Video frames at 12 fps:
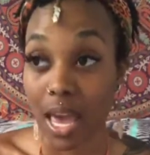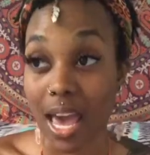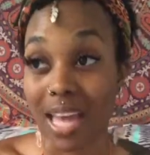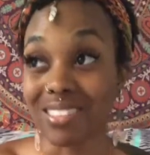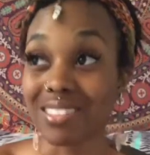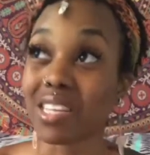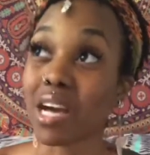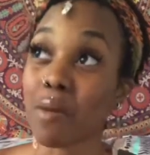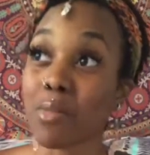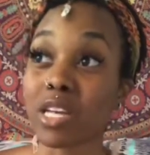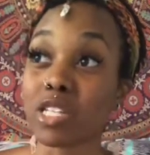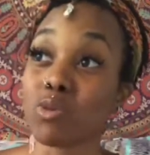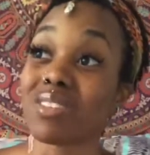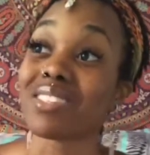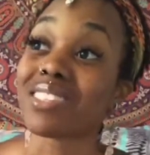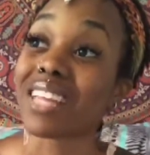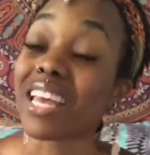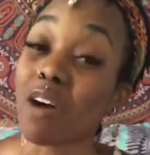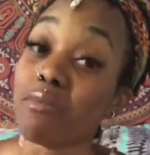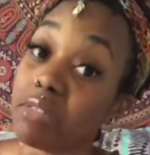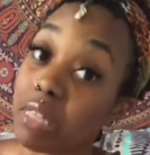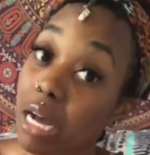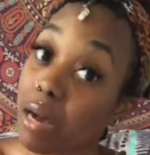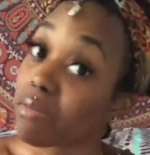and coming into a state of
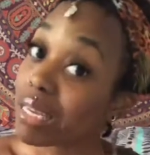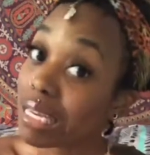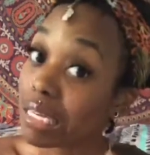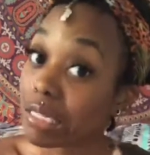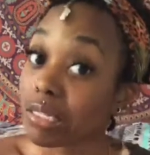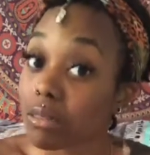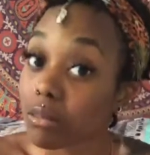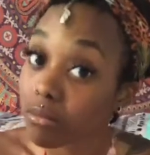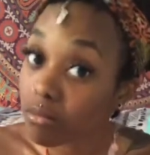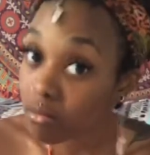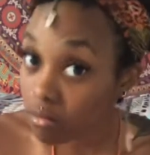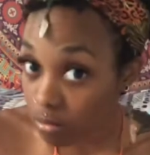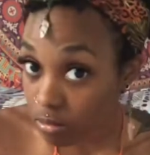zombieism.